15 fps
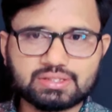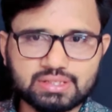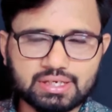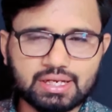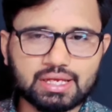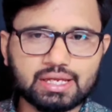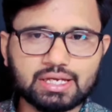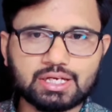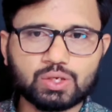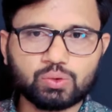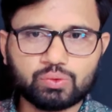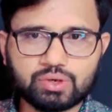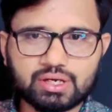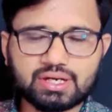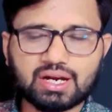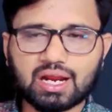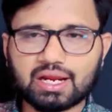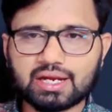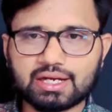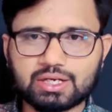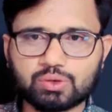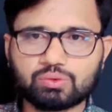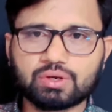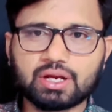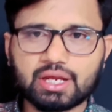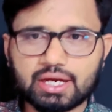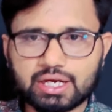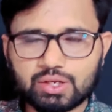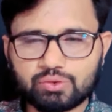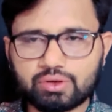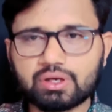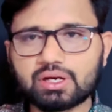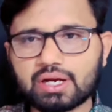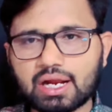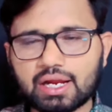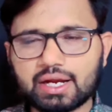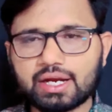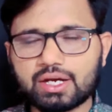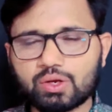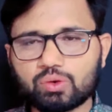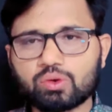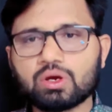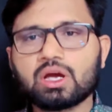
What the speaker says: negative interrogative